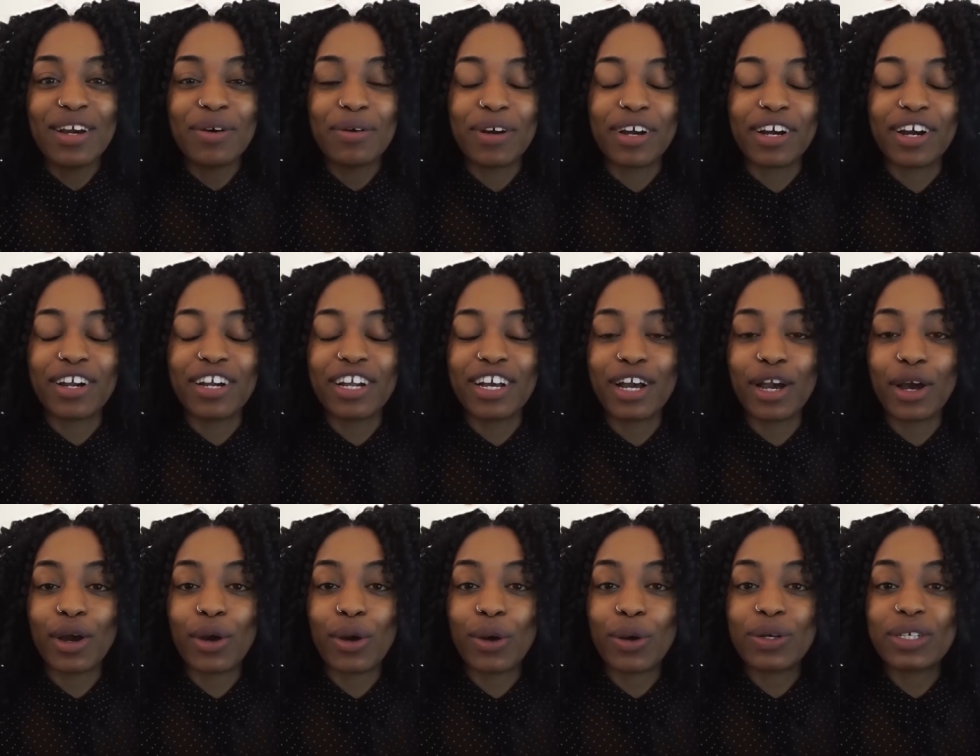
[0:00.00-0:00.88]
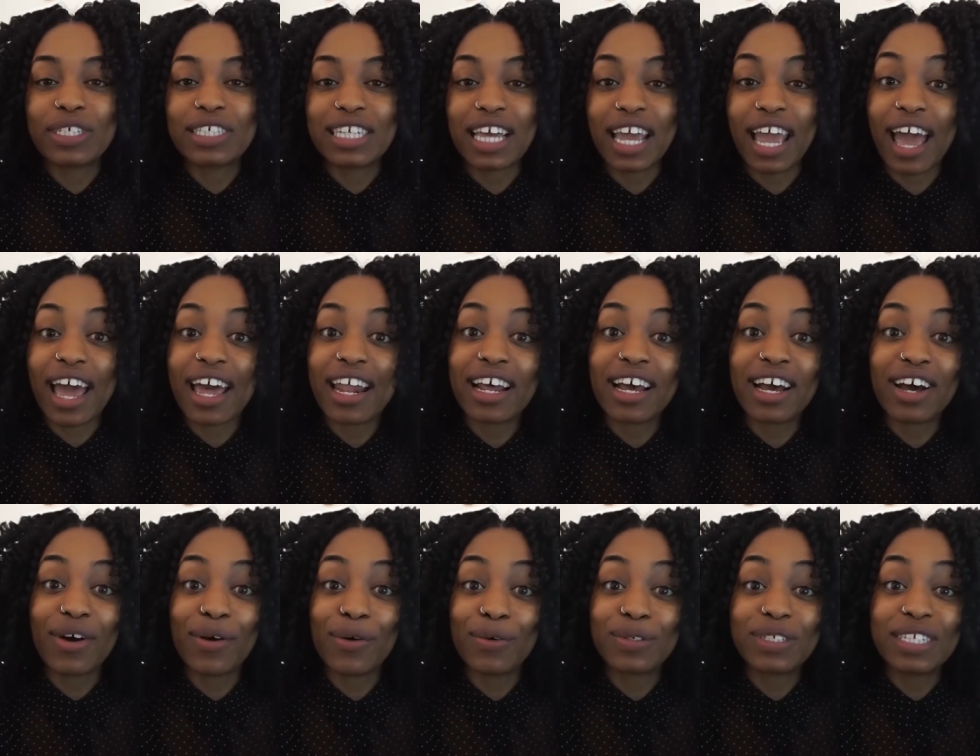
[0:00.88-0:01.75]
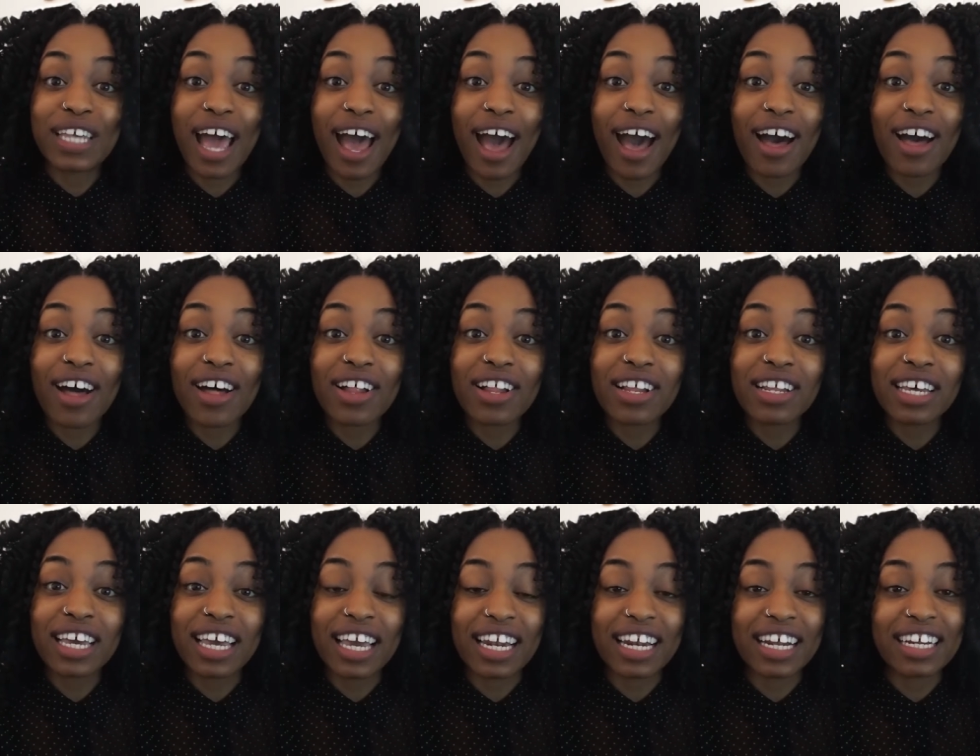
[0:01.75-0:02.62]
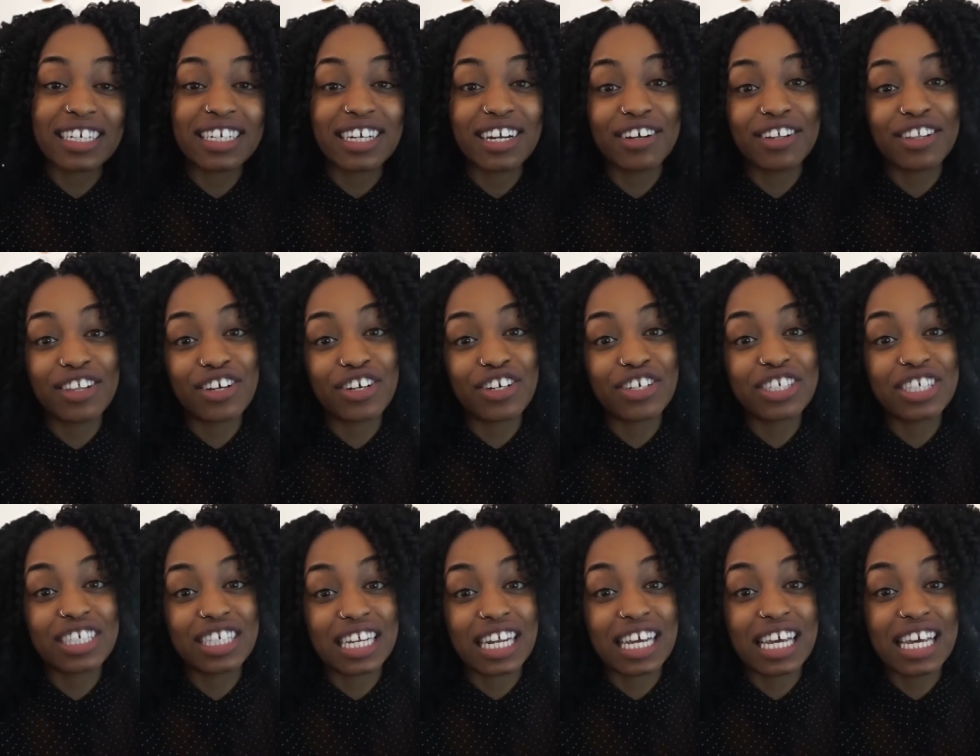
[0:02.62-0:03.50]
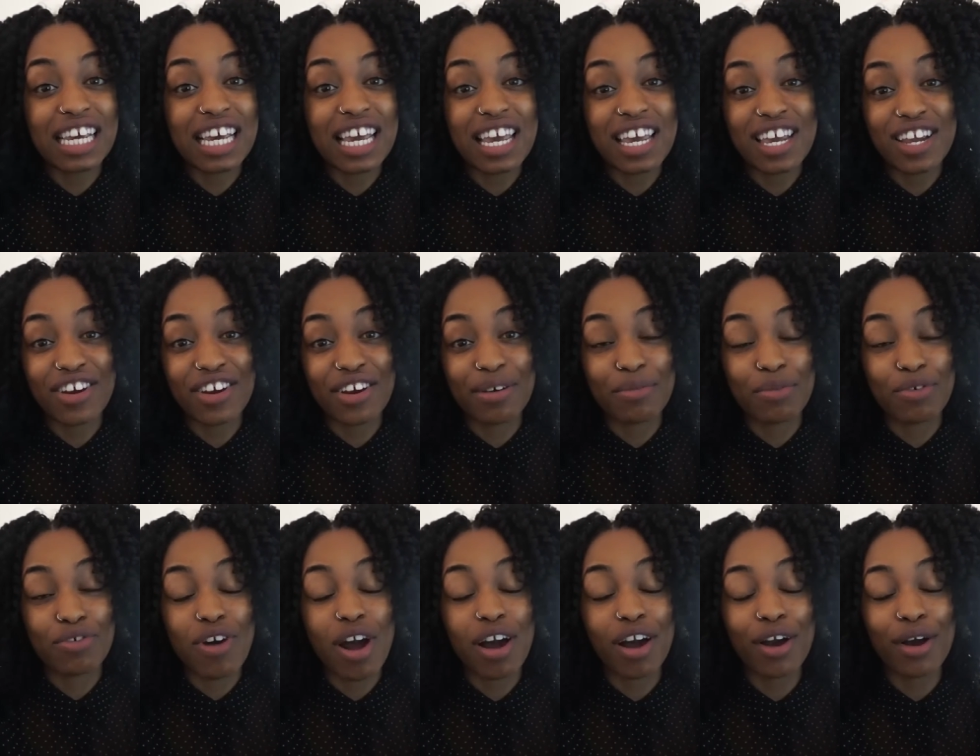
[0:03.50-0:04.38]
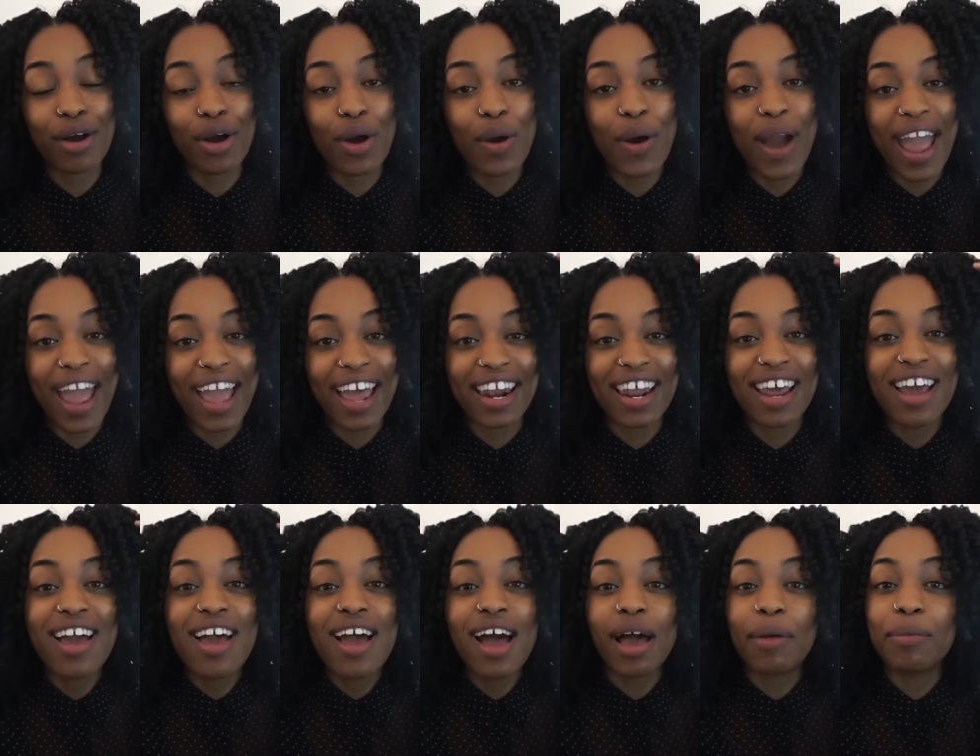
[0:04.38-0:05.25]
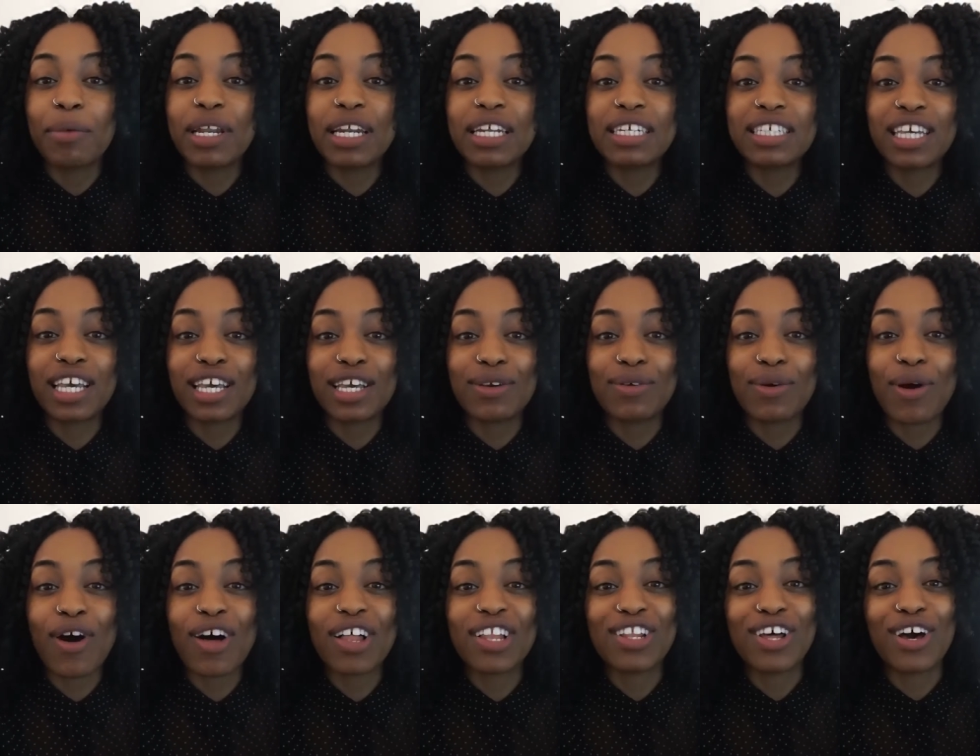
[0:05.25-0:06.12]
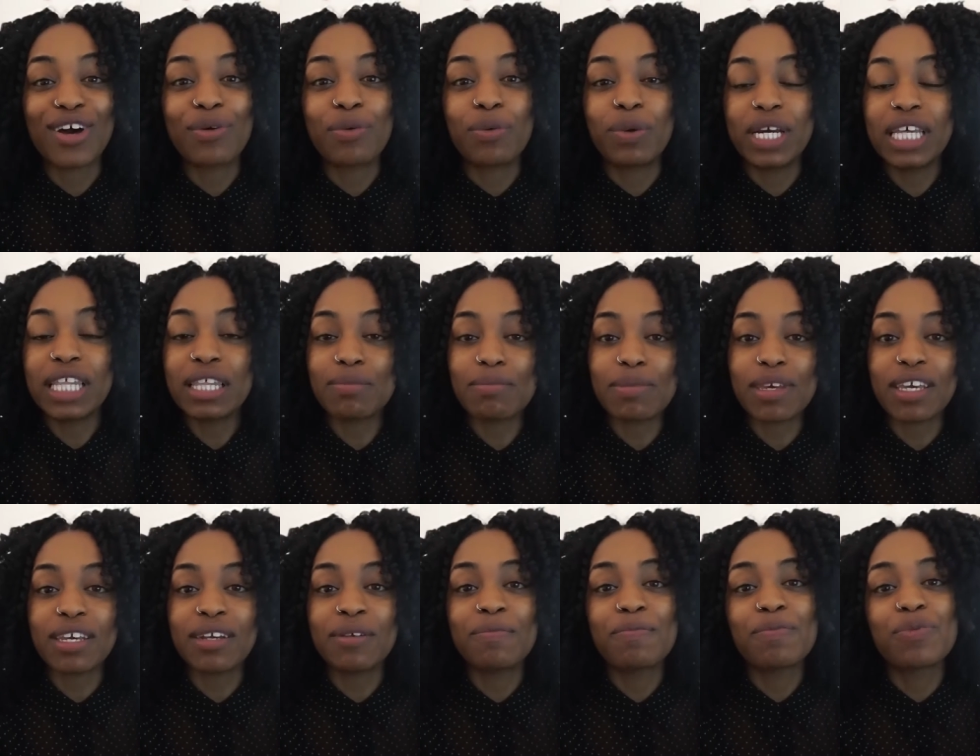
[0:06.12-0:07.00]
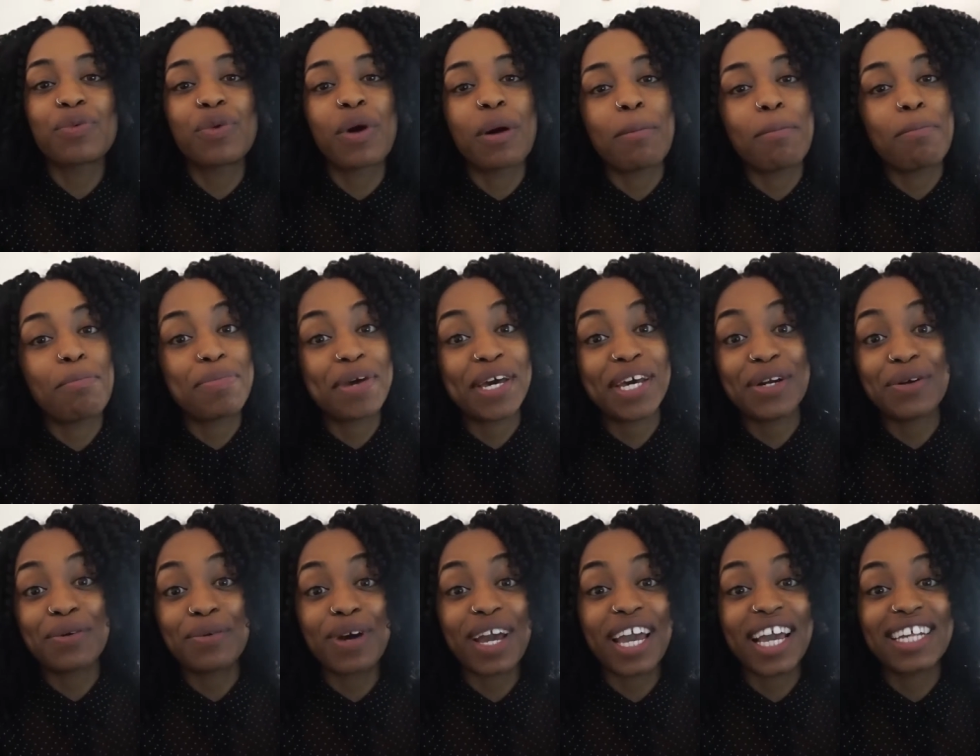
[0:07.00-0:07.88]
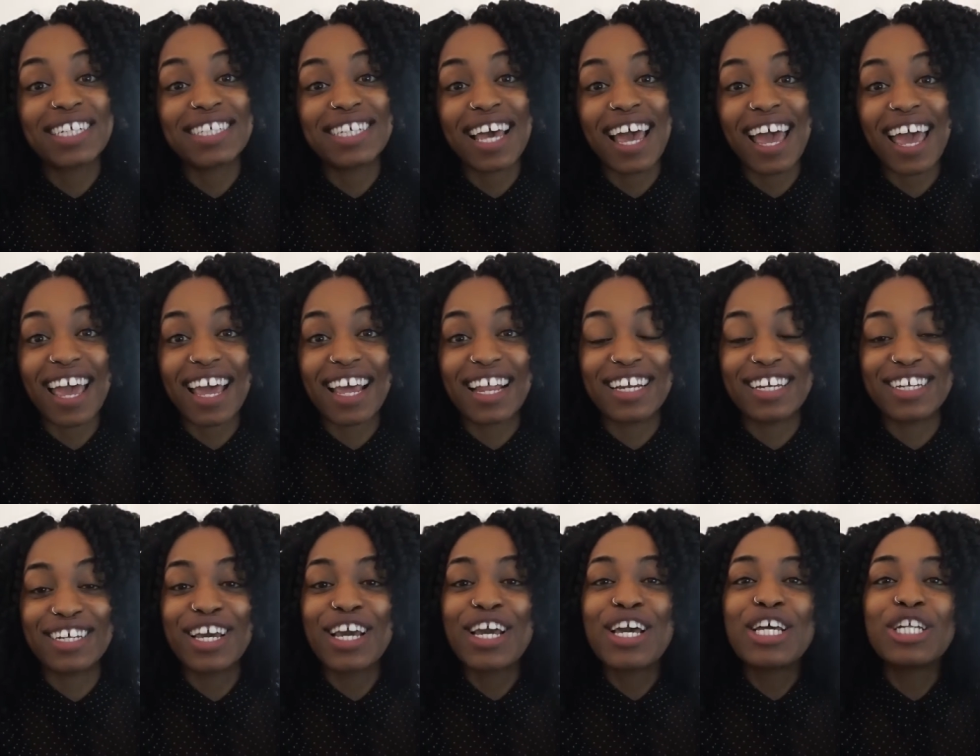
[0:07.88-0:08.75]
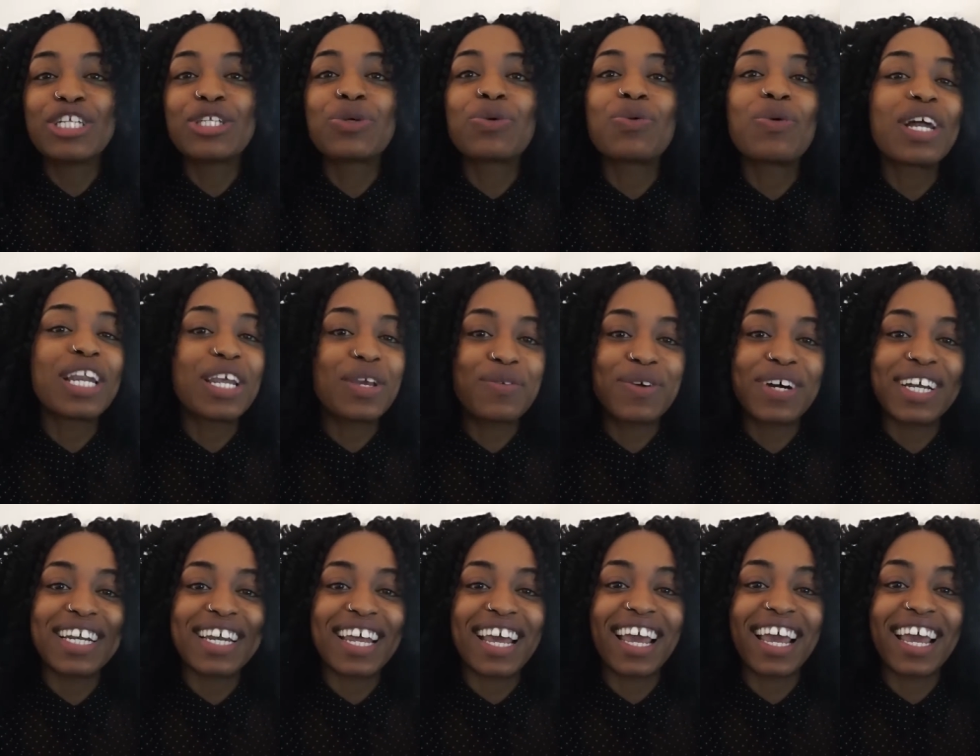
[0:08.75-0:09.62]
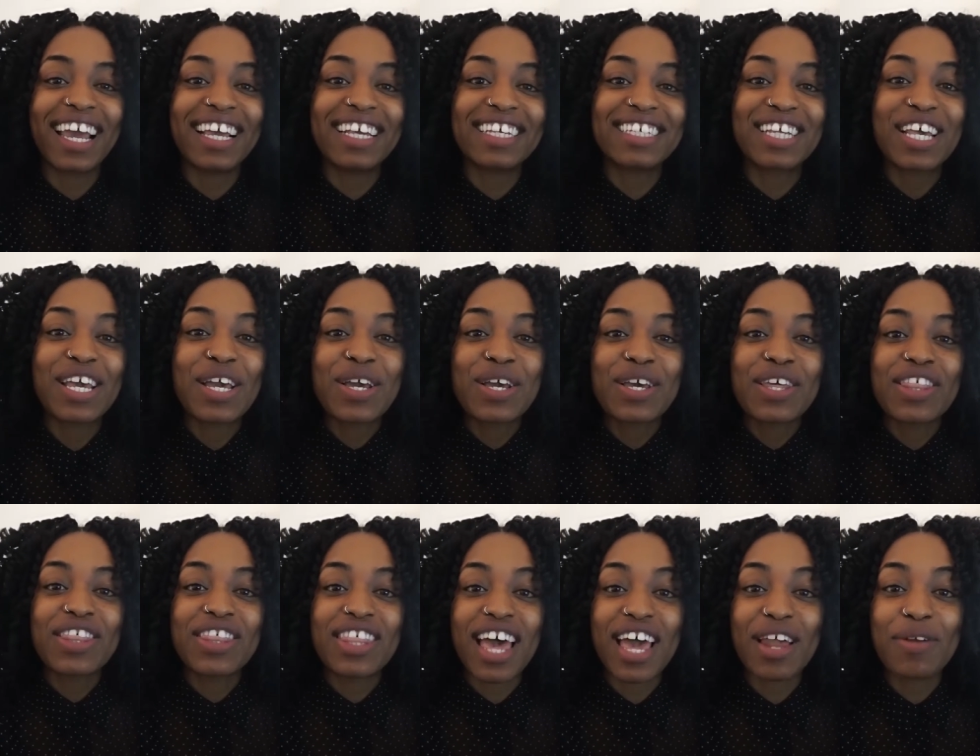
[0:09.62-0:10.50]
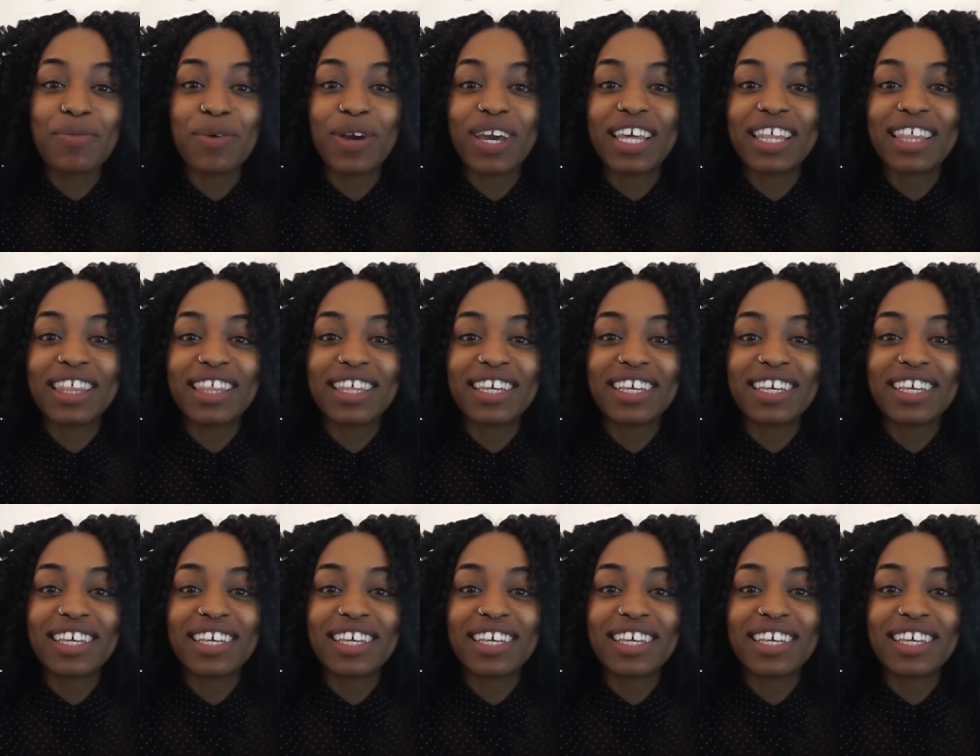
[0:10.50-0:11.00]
we're gonna go stay at a hotel in another city here in Morocco. And I'm gonna take you all along with me. What better way to end twenty-one days than with